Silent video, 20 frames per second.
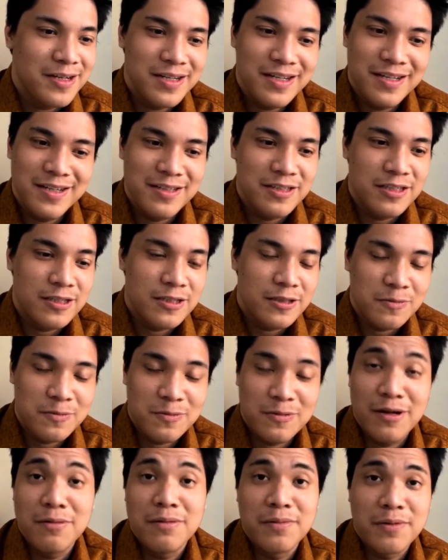it's
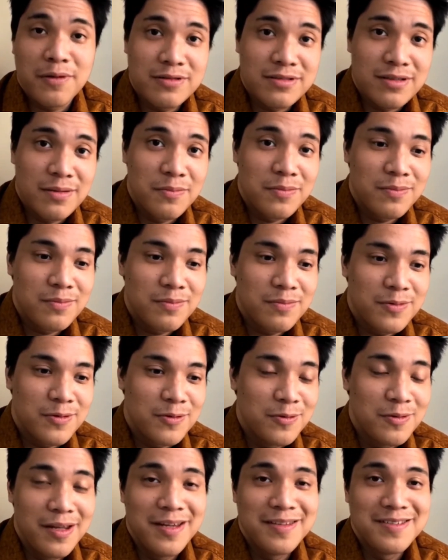probably because I'm
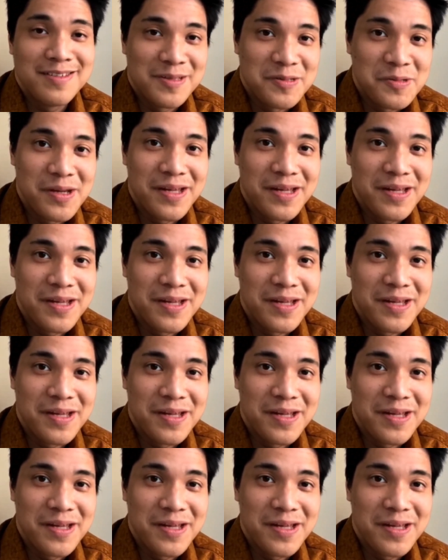too lazy to